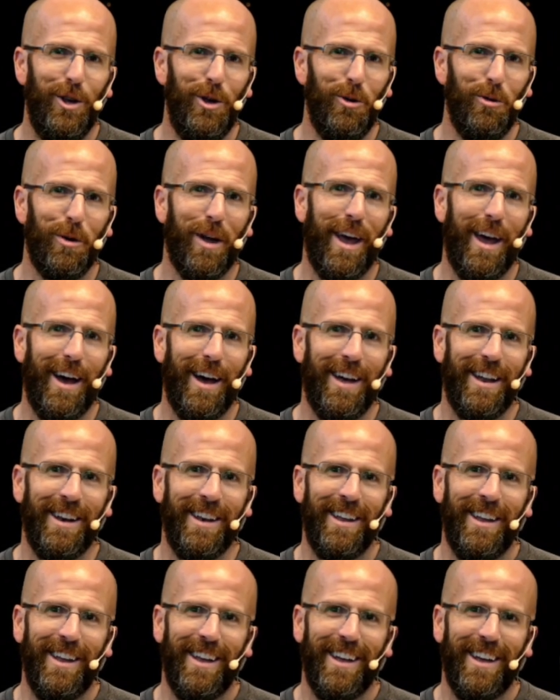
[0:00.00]
you
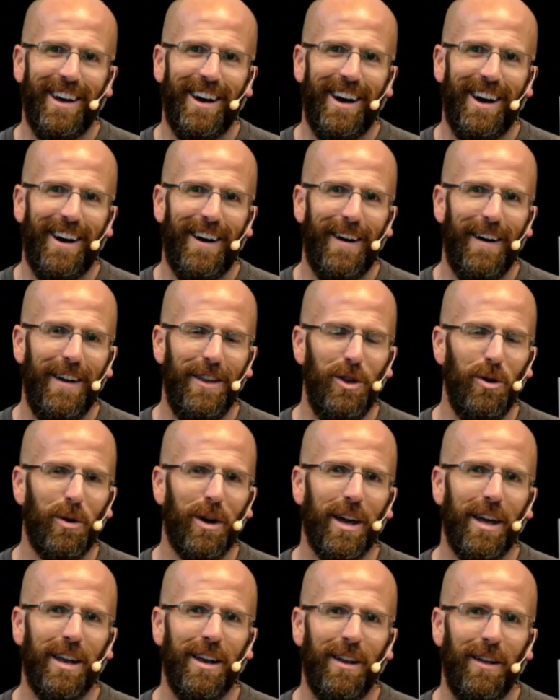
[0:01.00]

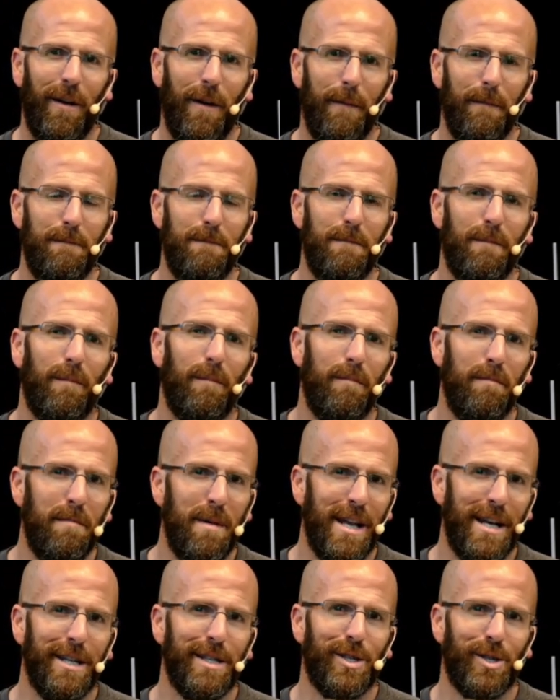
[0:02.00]
can
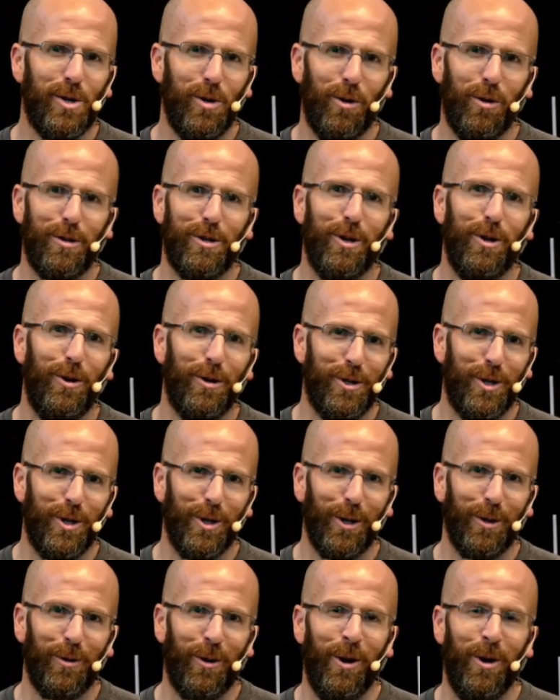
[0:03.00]
minister to your
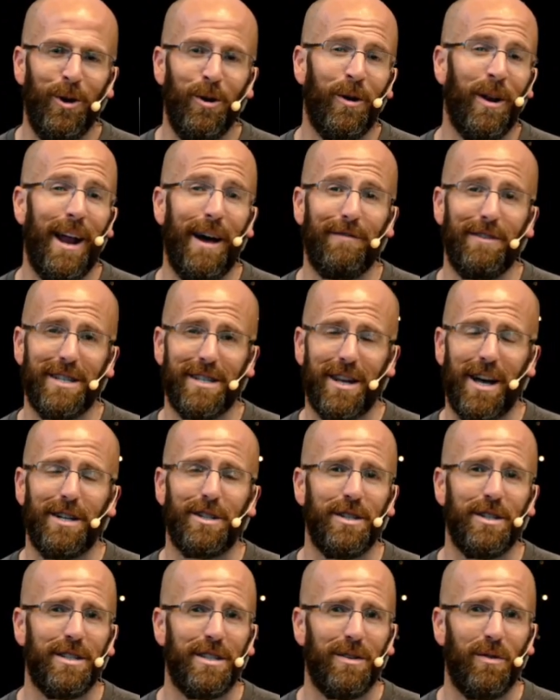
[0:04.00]
children. You can have
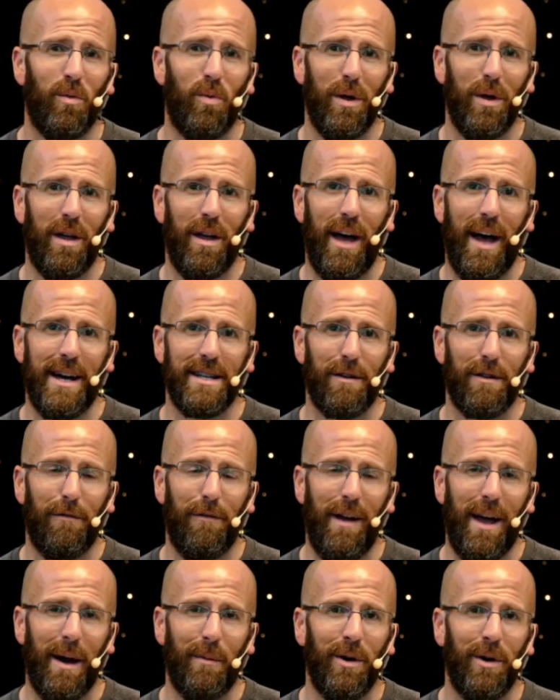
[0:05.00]
discussions as a
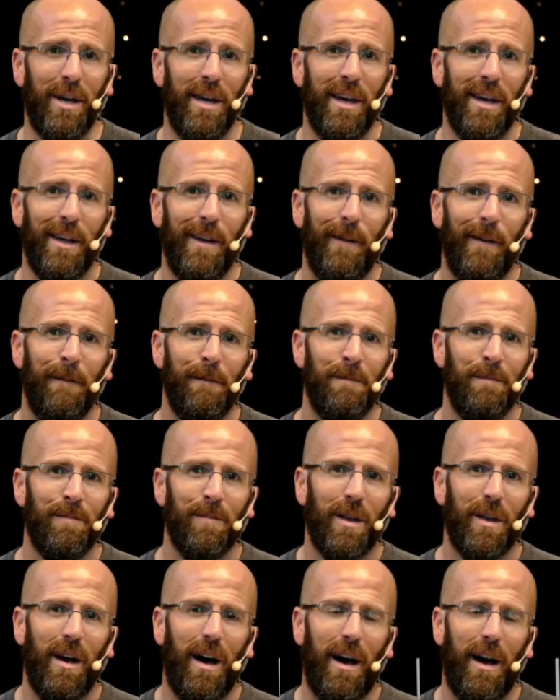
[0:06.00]
family.
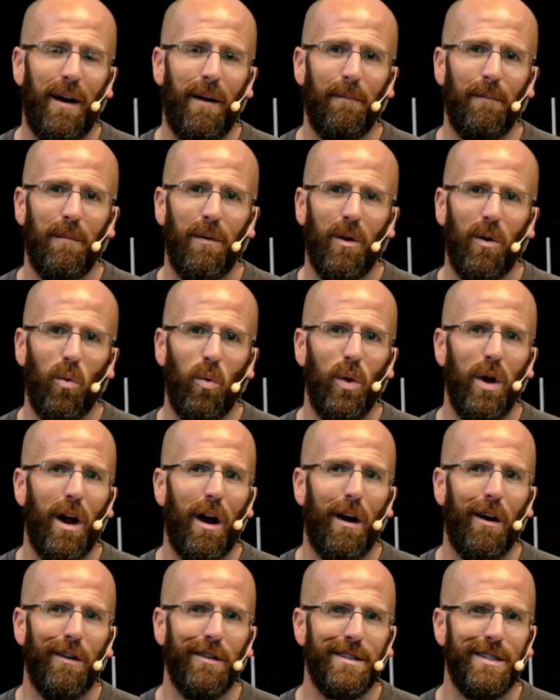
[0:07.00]

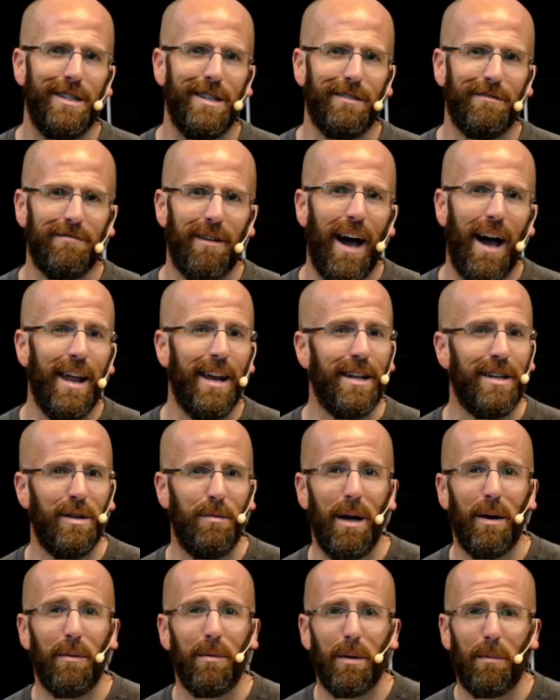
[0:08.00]
We are delighted
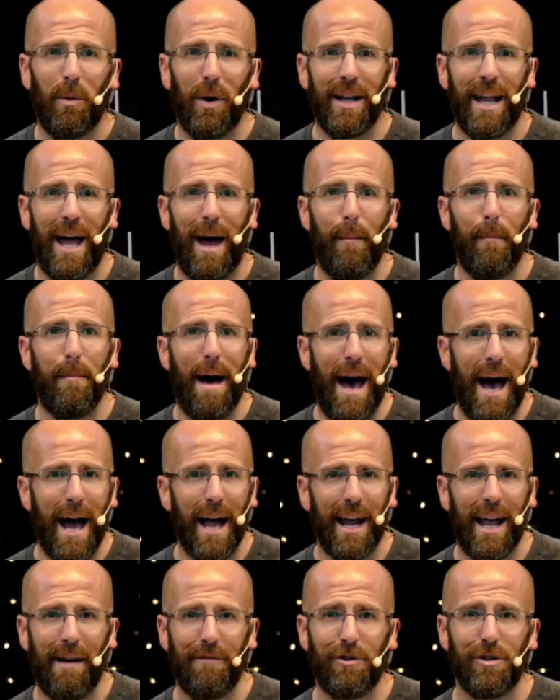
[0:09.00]
to be able to bring that
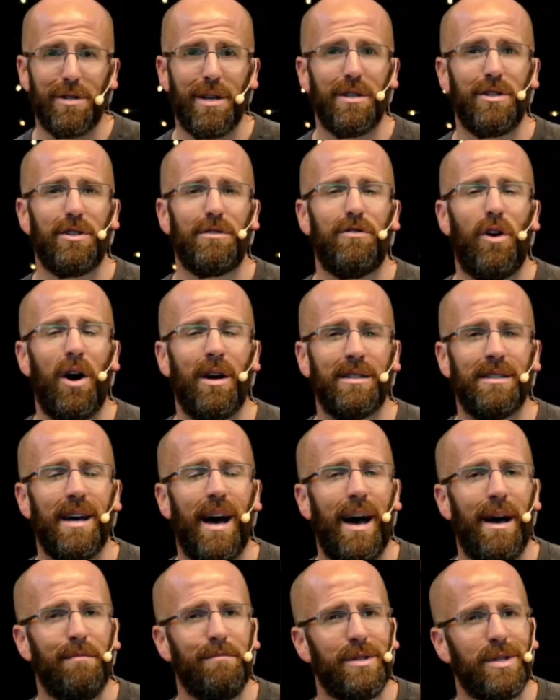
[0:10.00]
back after such a long
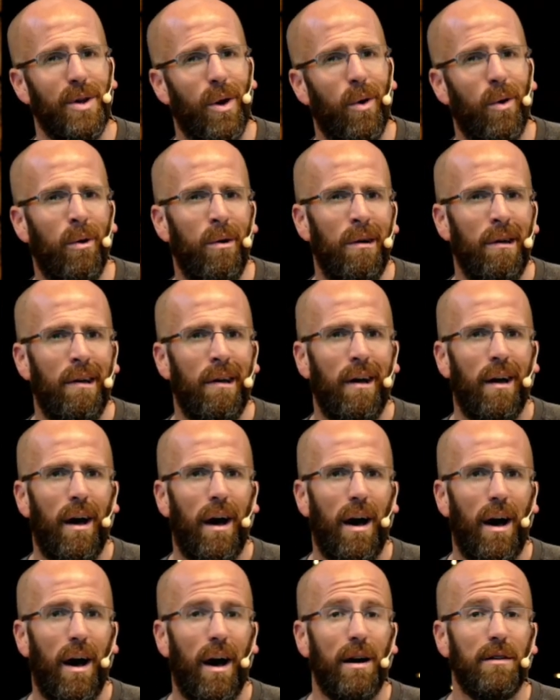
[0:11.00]
time. So
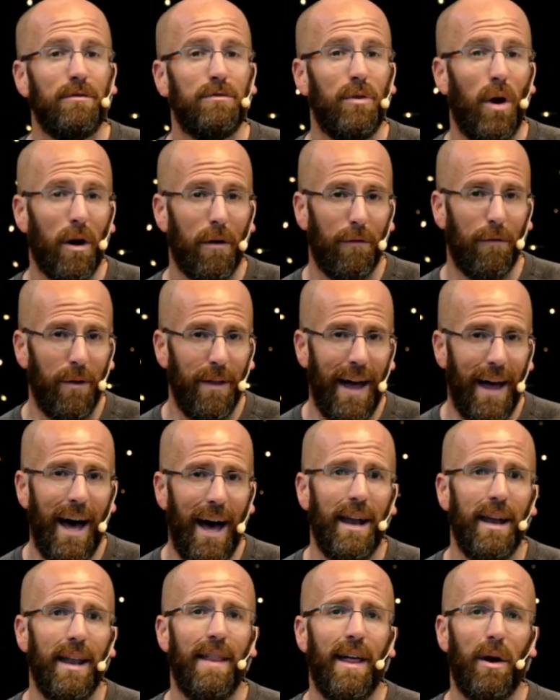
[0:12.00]
look for
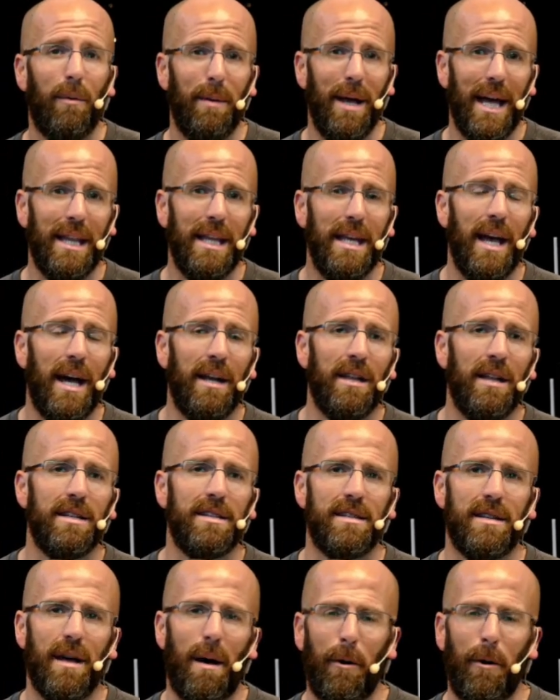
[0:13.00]
that. That'll be at the end of
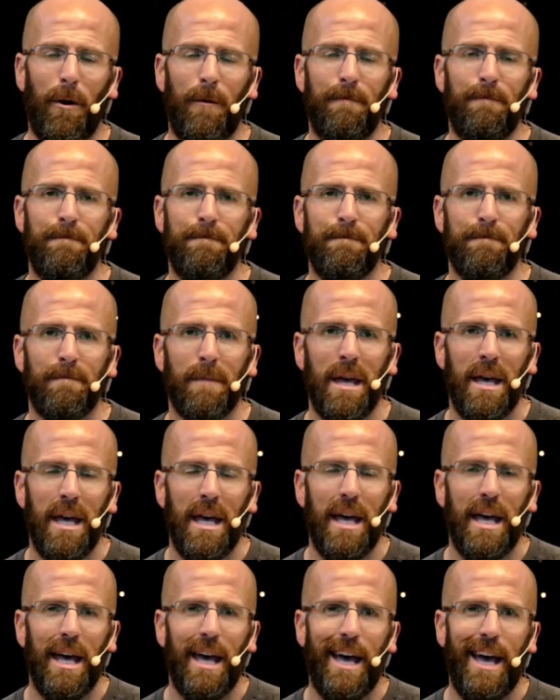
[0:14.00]
the summer.
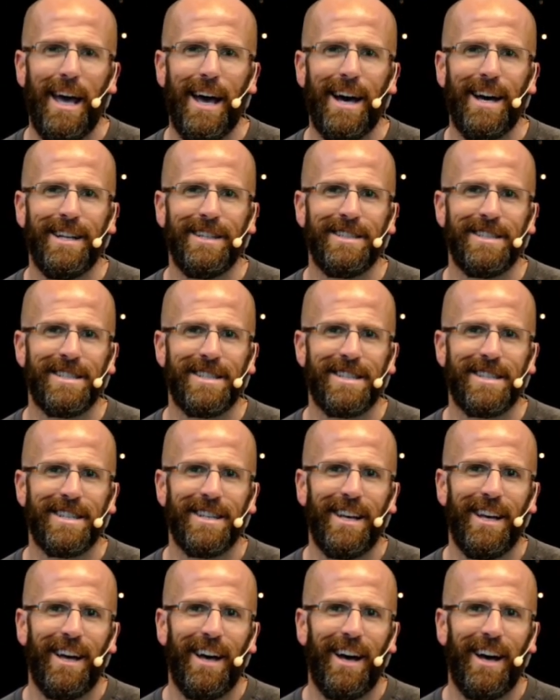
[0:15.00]
And